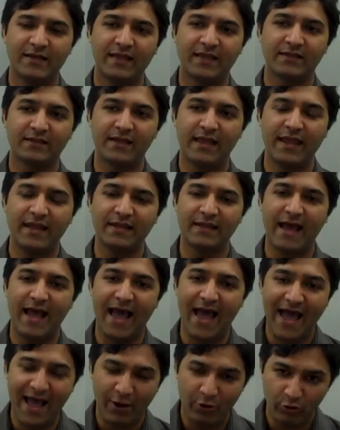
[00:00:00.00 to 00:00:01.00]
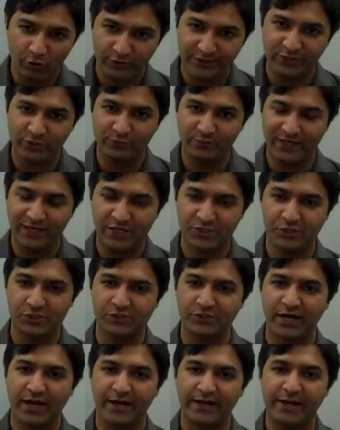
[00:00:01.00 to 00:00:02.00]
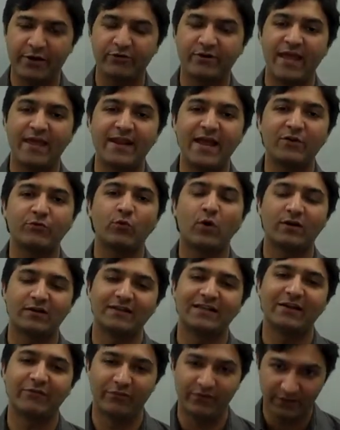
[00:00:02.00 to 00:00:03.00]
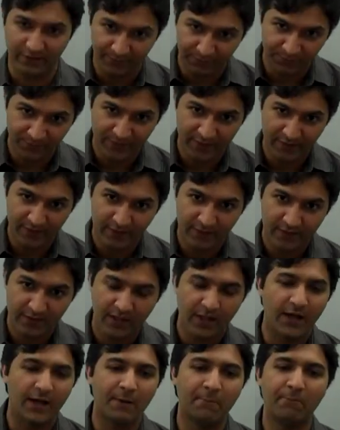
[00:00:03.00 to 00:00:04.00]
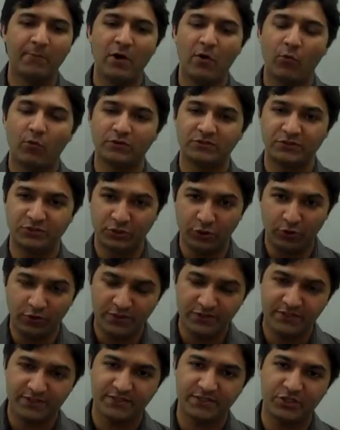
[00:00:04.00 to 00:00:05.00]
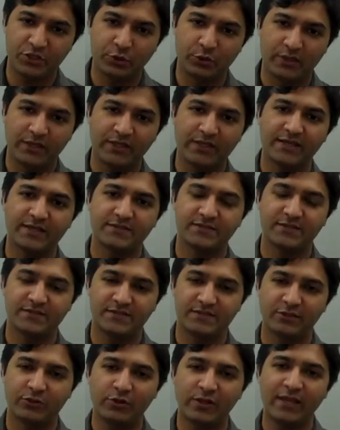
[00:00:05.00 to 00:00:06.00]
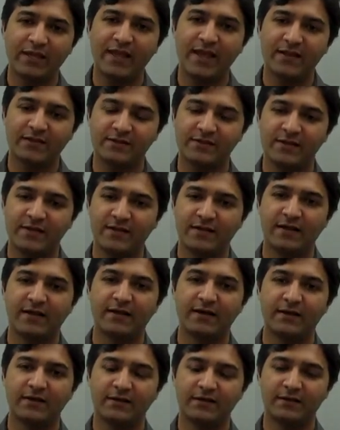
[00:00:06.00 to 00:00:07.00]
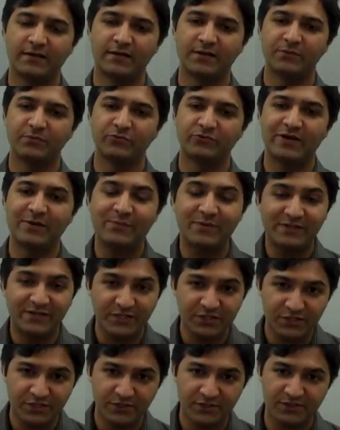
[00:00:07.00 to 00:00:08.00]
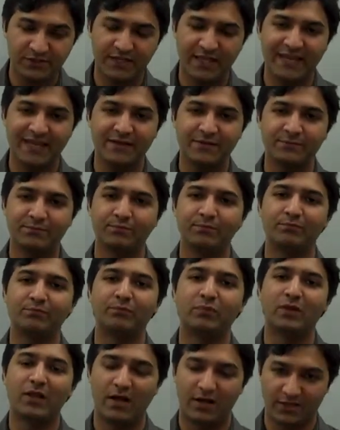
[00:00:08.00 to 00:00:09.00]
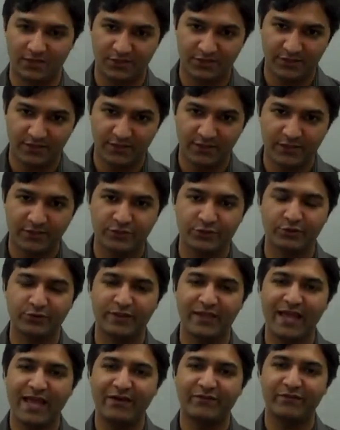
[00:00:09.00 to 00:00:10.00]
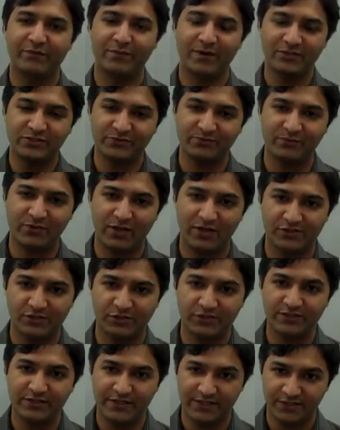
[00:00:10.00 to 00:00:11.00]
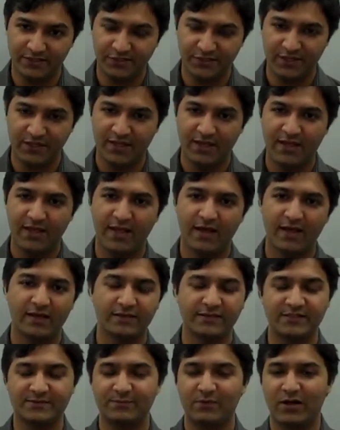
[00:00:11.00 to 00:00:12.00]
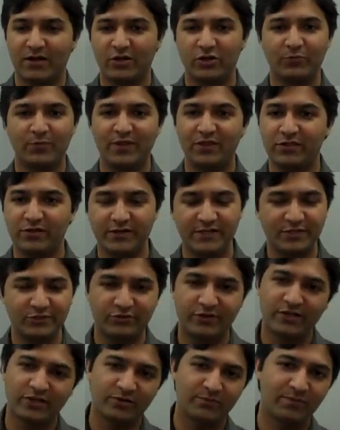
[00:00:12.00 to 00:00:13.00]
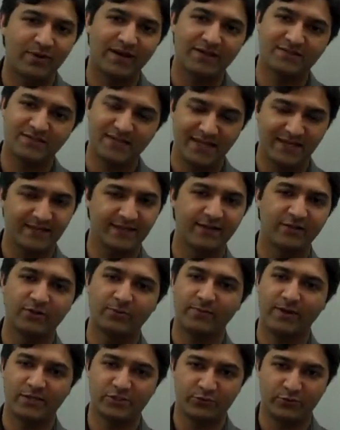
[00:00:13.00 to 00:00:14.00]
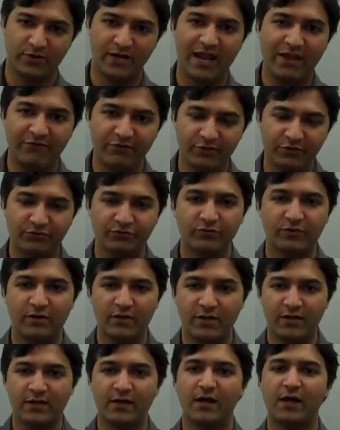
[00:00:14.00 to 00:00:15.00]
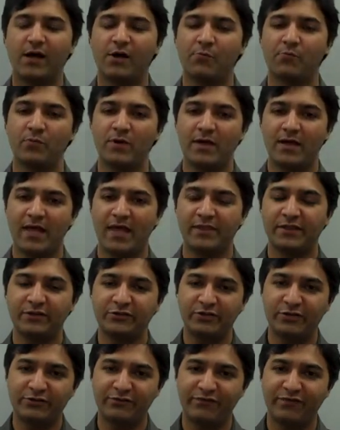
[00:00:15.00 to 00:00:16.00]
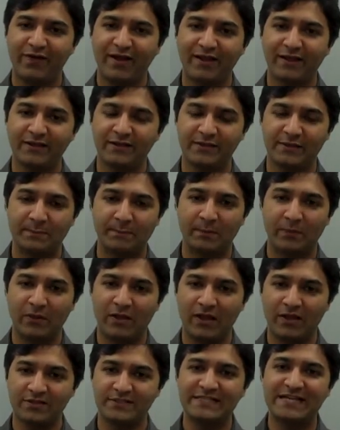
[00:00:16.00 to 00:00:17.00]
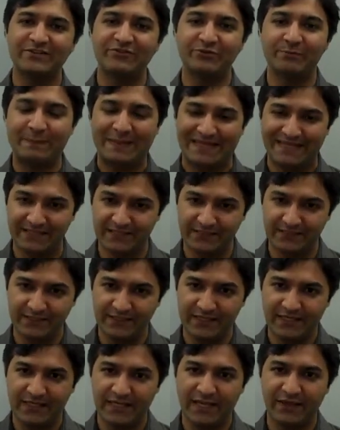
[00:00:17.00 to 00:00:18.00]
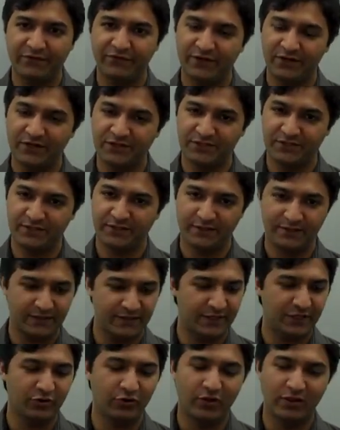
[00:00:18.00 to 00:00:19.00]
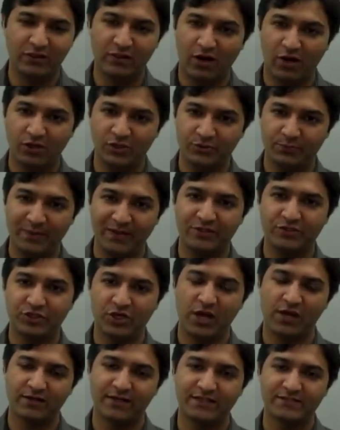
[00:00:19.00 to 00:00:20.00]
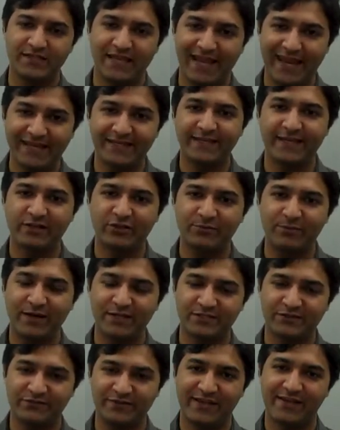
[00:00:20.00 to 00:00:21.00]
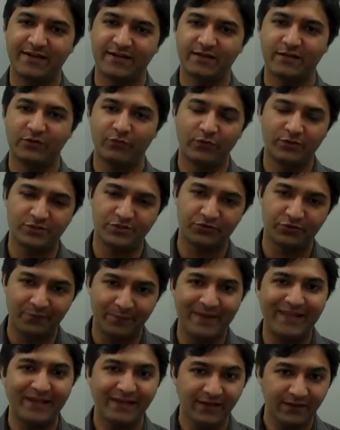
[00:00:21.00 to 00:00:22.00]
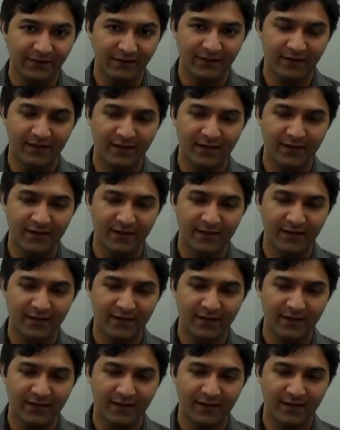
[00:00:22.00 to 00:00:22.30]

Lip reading: in how deduplication is carried out and at what level. What storage is doing is it's looking at repetitions in blocks. So they have a bunch of blocks on a disk. This block could be 32 kilobytes, 8 kilobytes, or what have you, and they're trying to find blocks that repeat. If there is a large big chunk, let's say 8 kilobytes of data, which is repeating,